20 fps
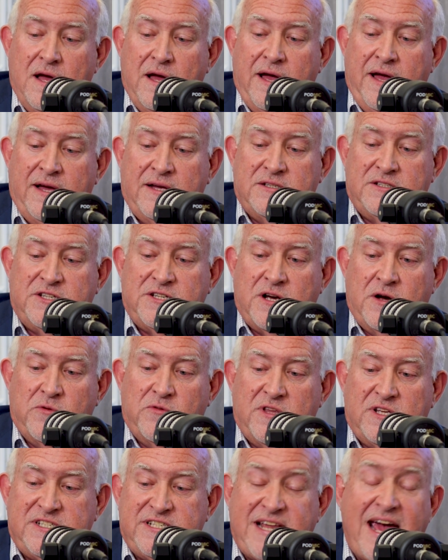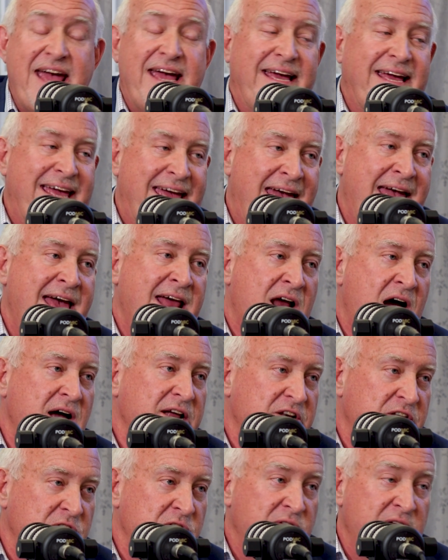And so the state
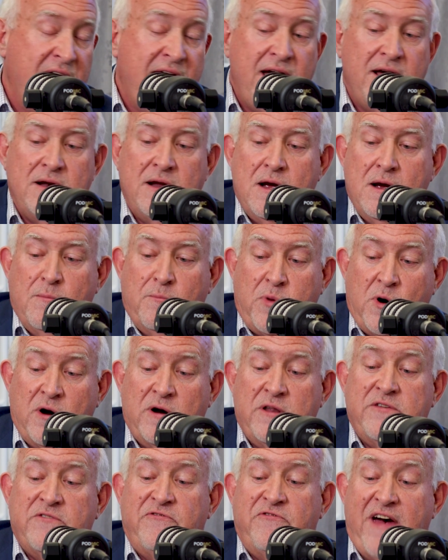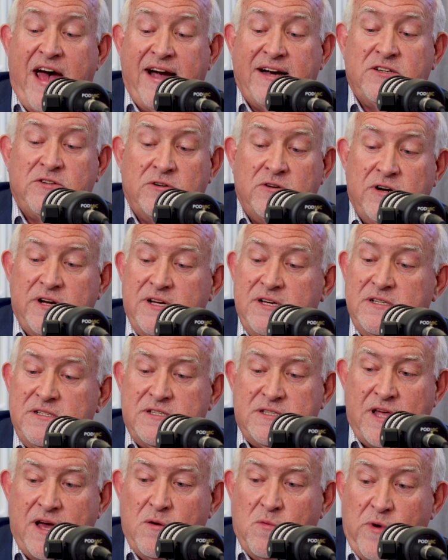cannot do that. Part of the factor
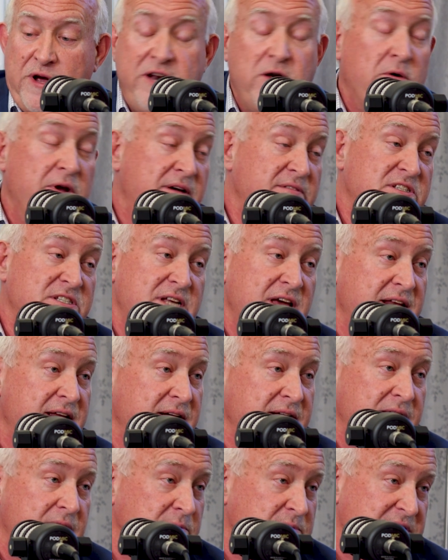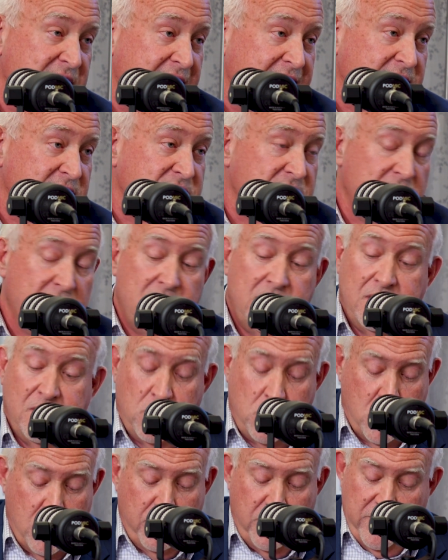is that we don't have a state income tax,
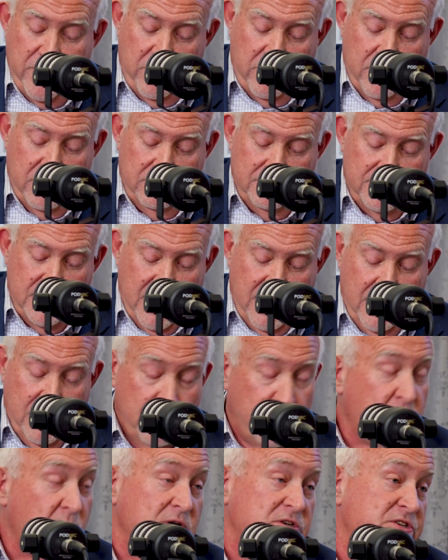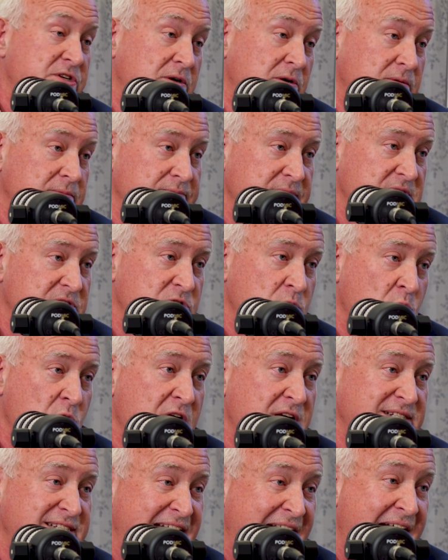corporate or personal. So we're
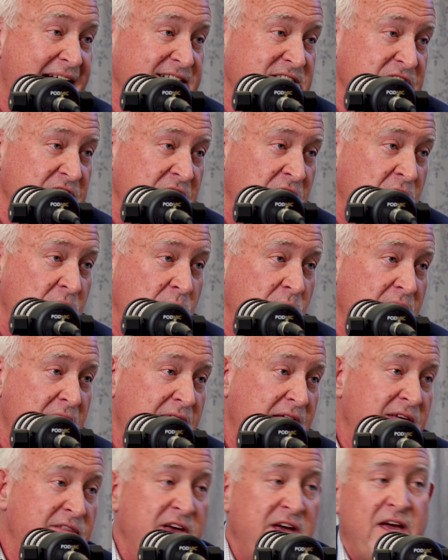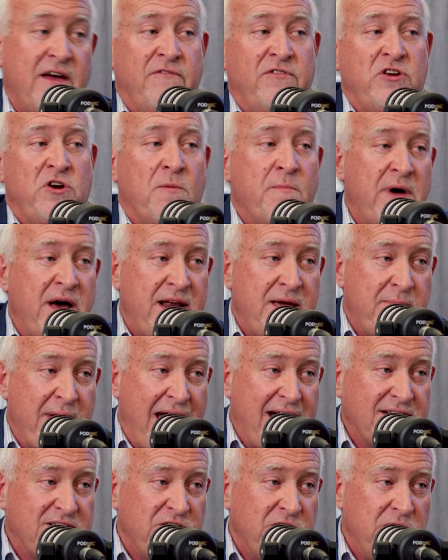not taxing you and then giving your money
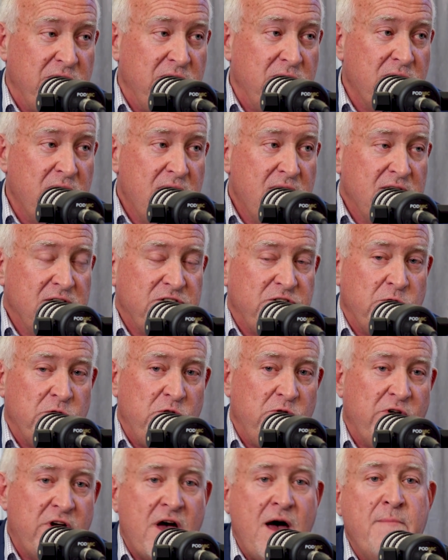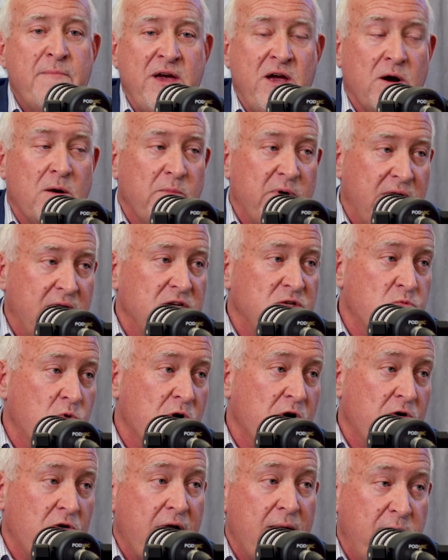back to you. So you come here because
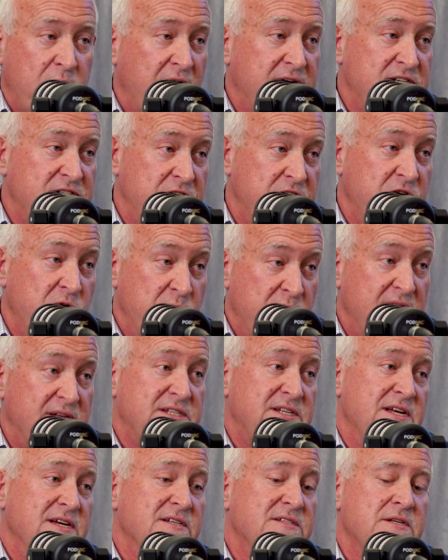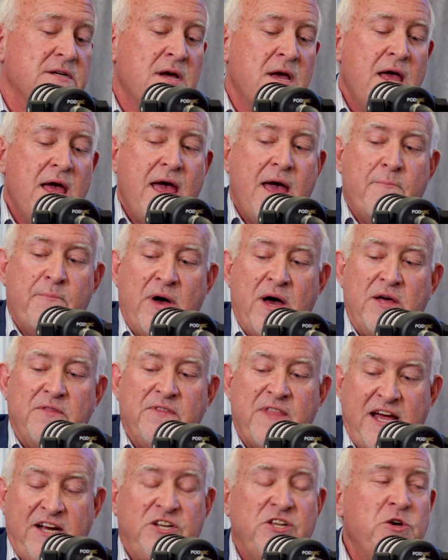we're a great place to do business.
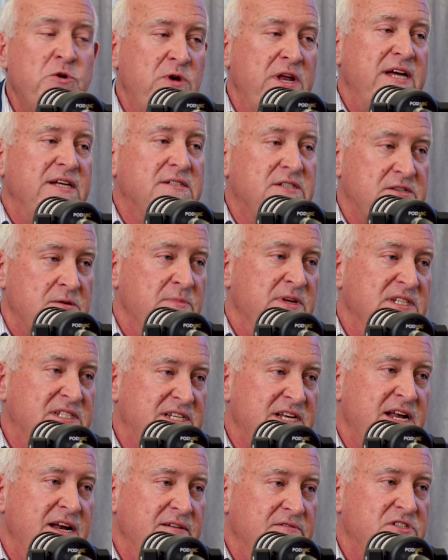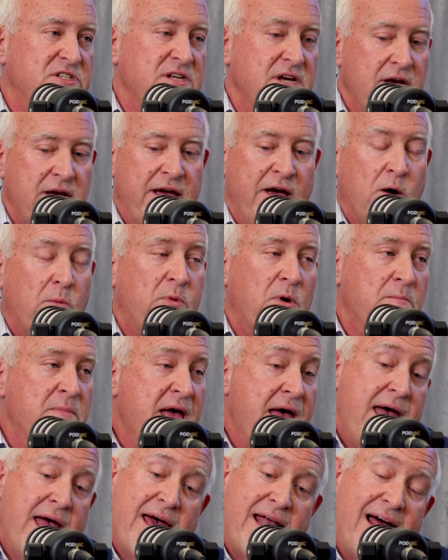But they do need some incentives to help them.
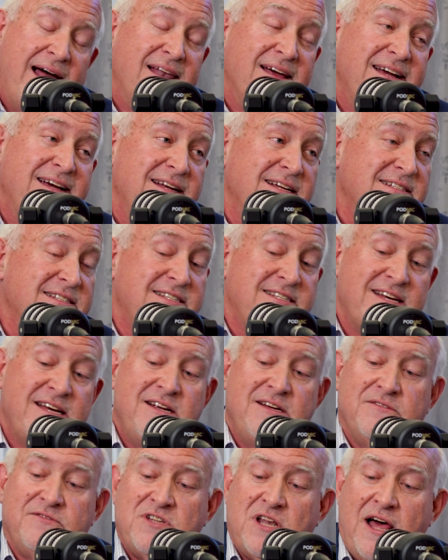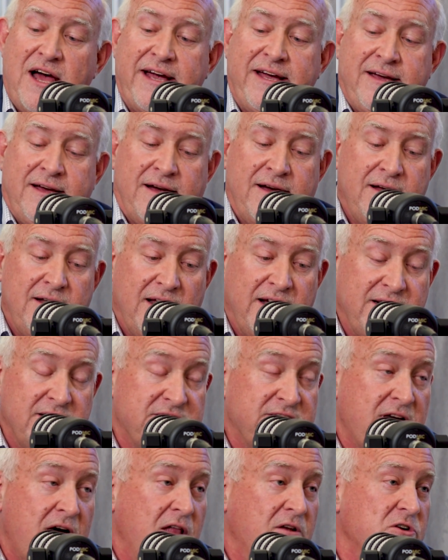Absolutely. And I look at incentives like
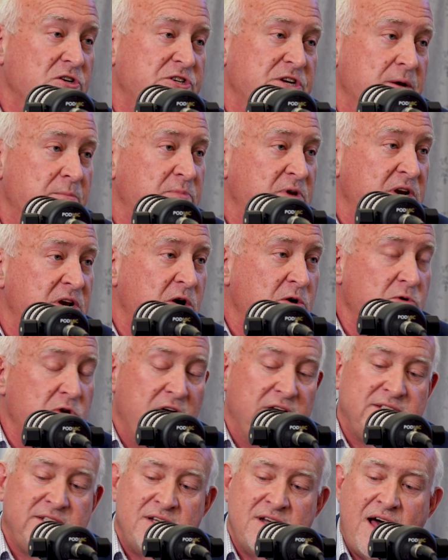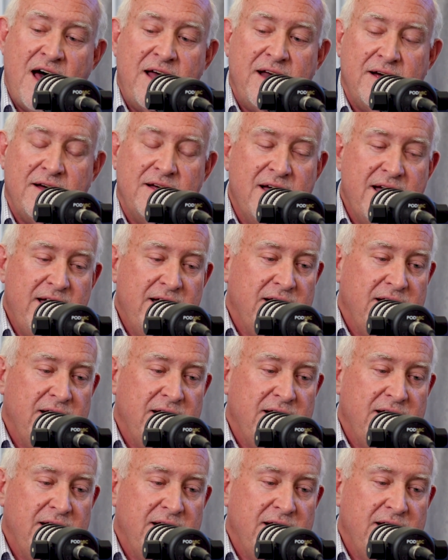a scholarship. It's not a